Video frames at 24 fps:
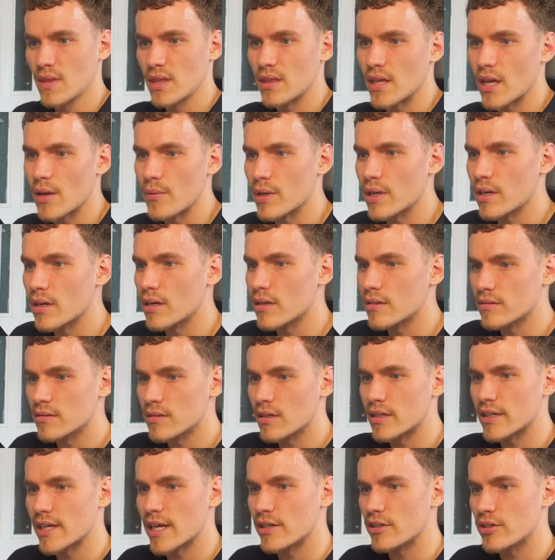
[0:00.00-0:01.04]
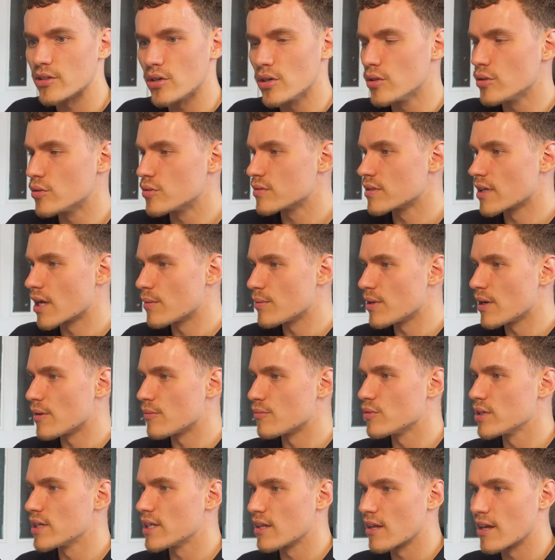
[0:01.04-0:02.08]
There we go. Okay, cool. Now I'm
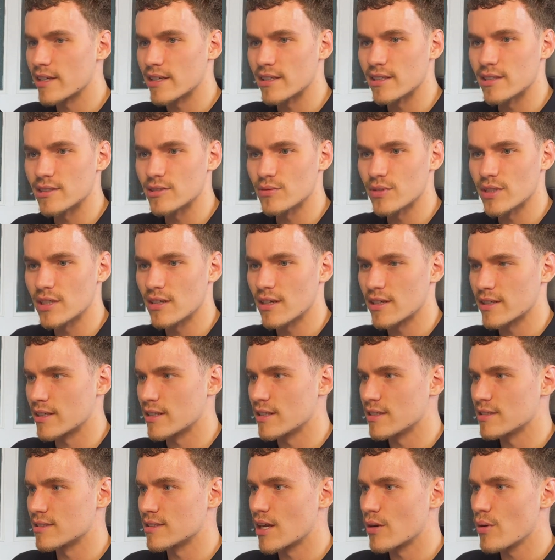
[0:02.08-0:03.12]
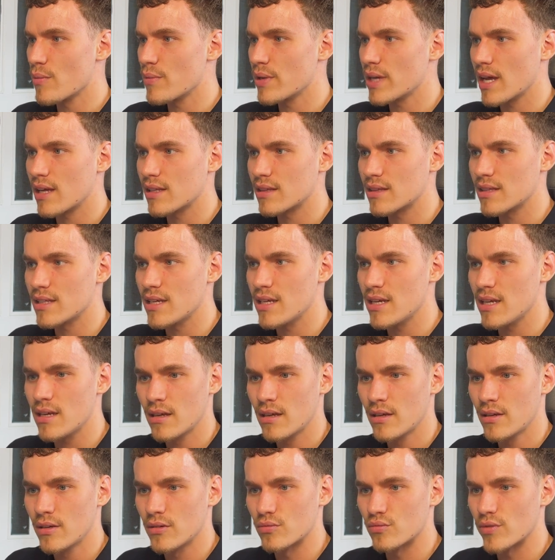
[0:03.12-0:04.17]
really liking this, really liking this. Now when we add the
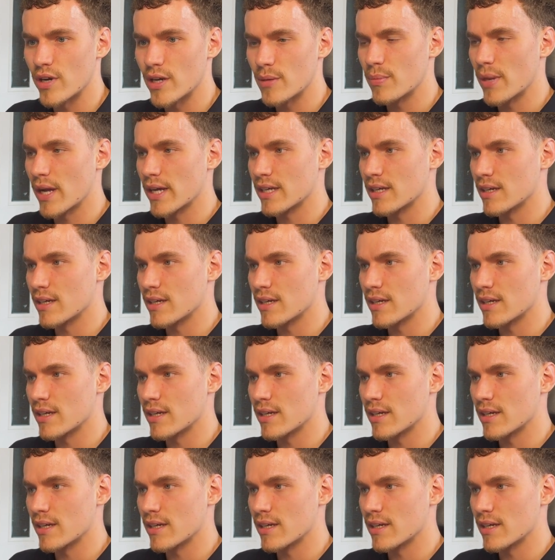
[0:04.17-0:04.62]
red back